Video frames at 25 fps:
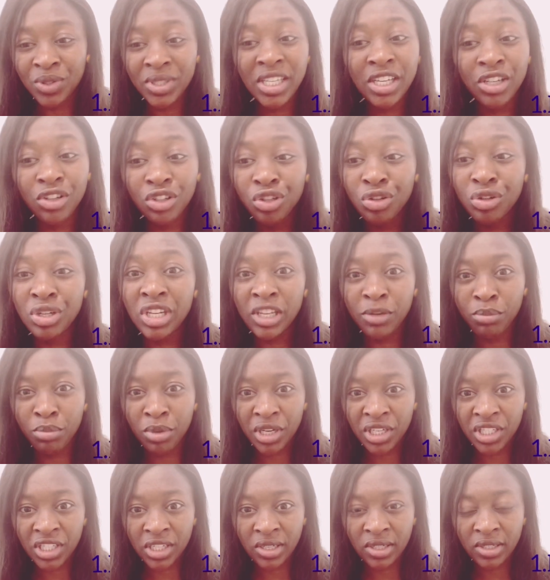or single, you need
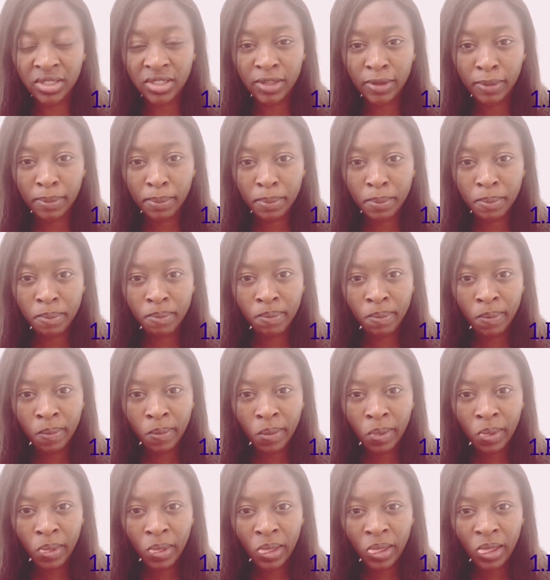patience.
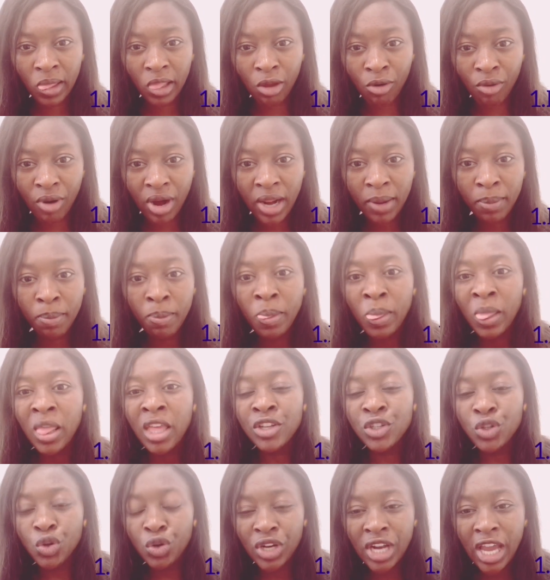All right?
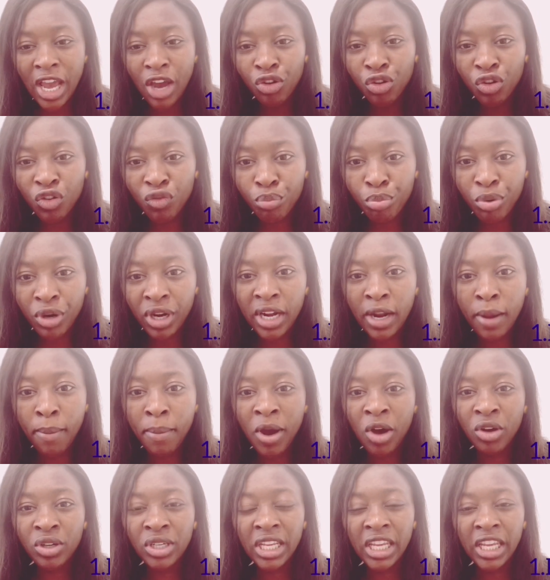So now you've prayed
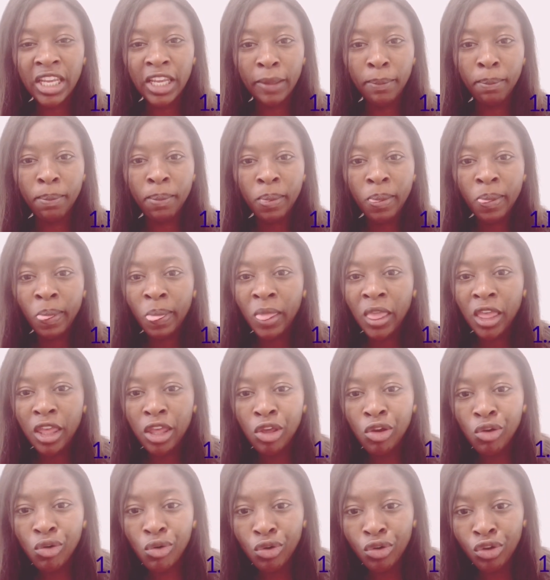about him,
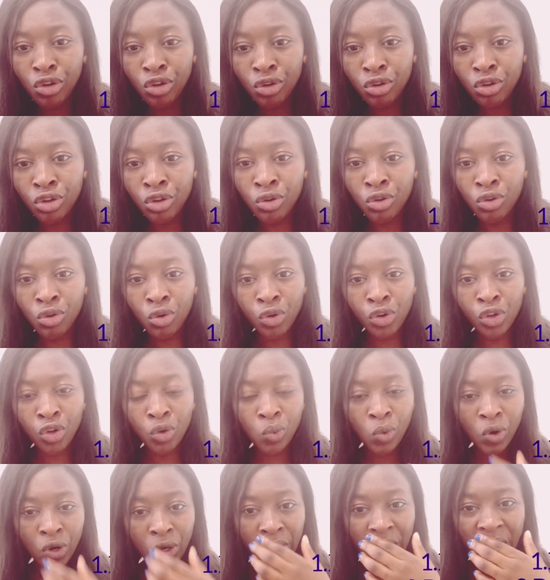
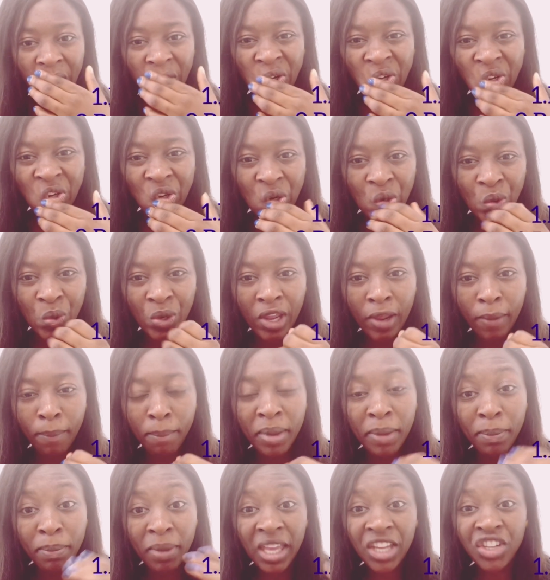you want to get to know him.
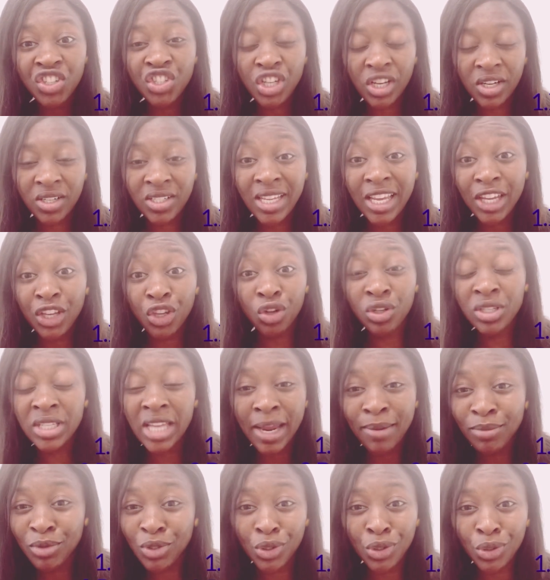Be patient. Take your
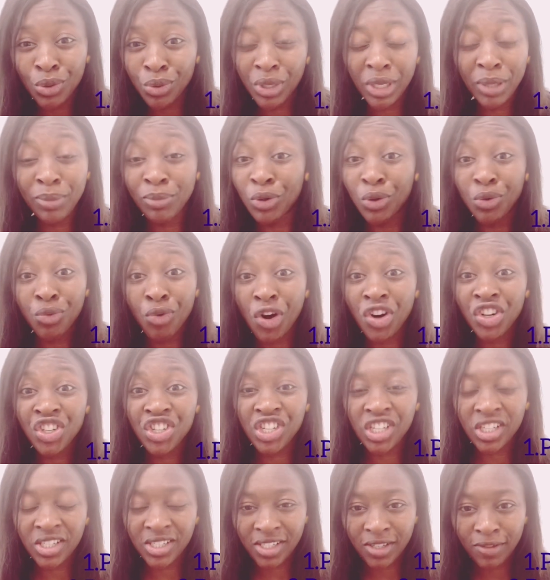time to know him. Don't
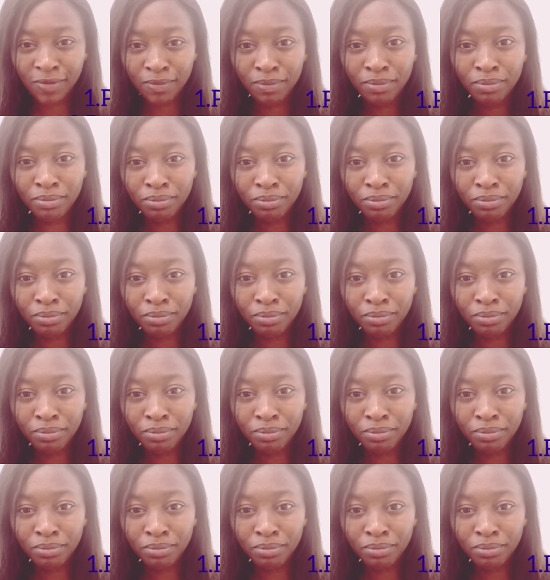rush it.